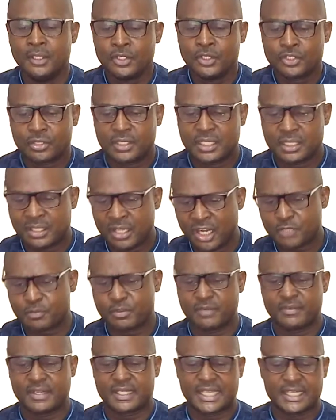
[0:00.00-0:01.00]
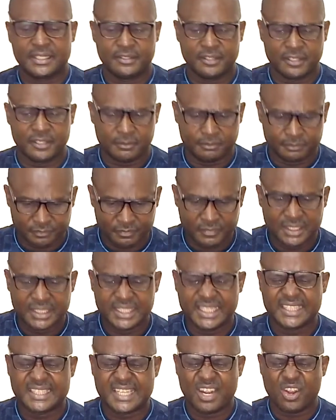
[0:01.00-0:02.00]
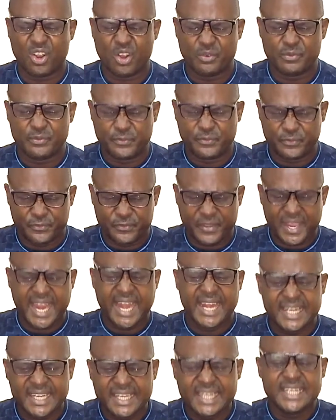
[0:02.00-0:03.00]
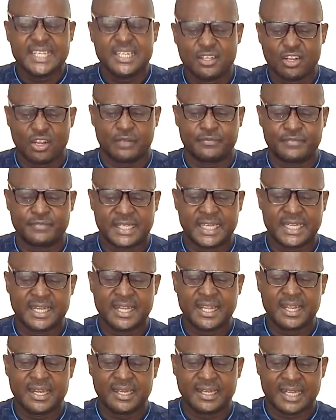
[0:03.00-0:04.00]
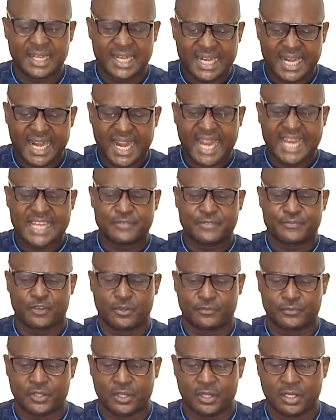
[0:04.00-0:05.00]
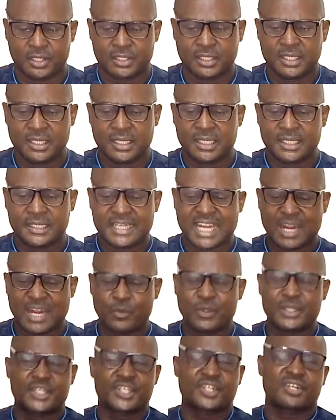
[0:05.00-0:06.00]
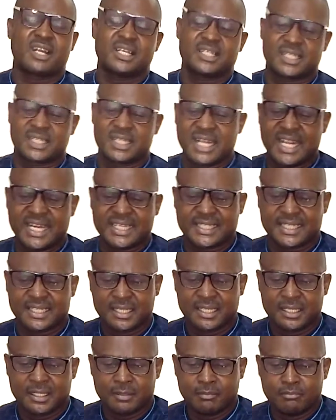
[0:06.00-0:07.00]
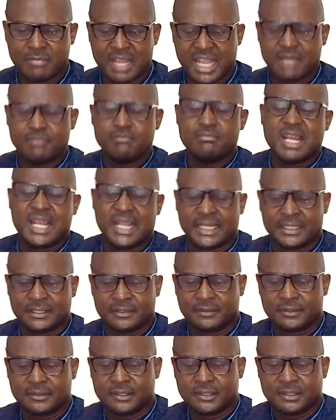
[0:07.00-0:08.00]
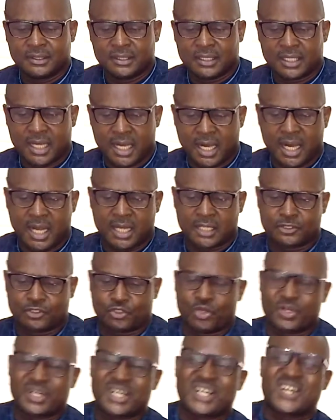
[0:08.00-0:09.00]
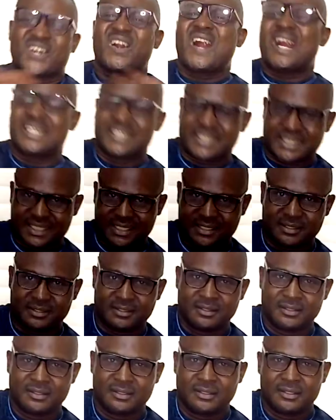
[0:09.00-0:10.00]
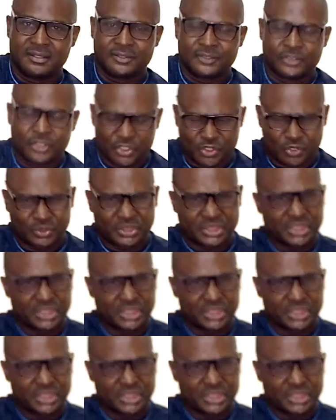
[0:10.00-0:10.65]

So the gospel of the kingdom is the unveiling of the life of God that will translate men, men uh, to Christ, just to